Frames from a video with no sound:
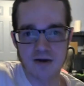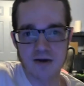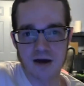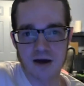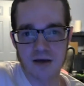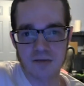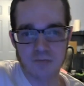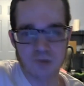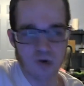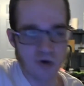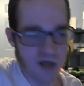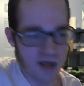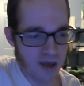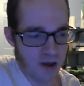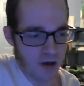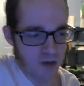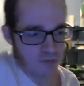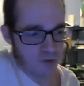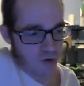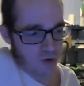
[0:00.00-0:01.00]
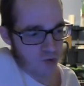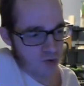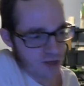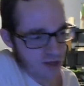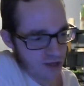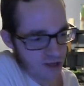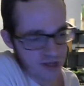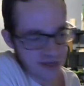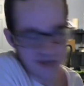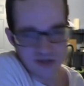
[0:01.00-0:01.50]
And I'm
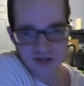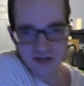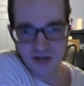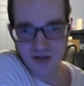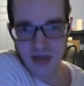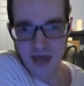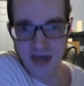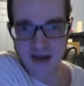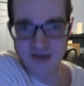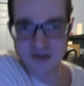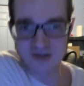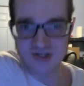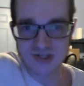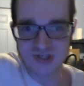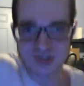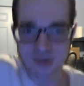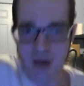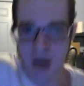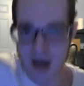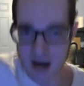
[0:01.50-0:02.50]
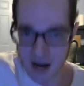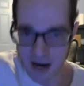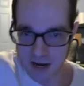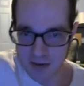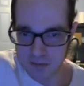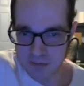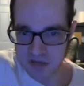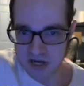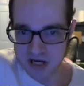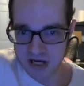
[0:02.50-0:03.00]
willing to let it
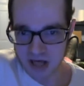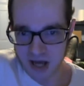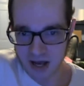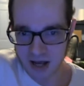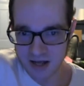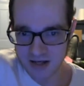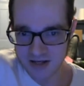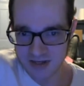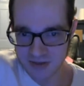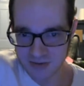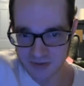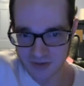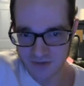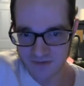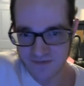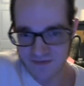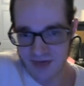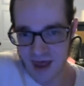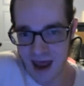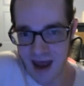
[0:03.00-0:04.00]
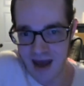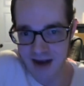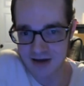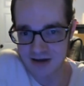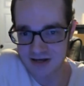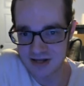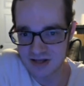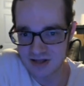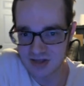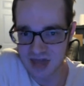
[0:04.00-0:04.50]
slide because of the
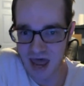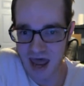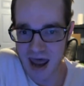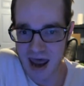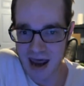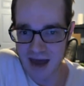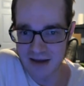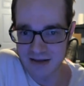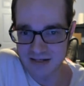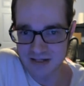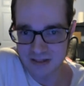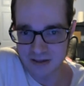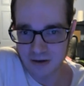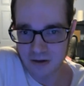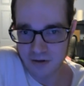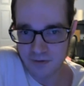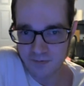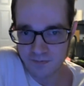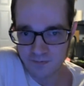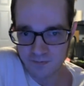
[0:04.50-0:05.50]
fact that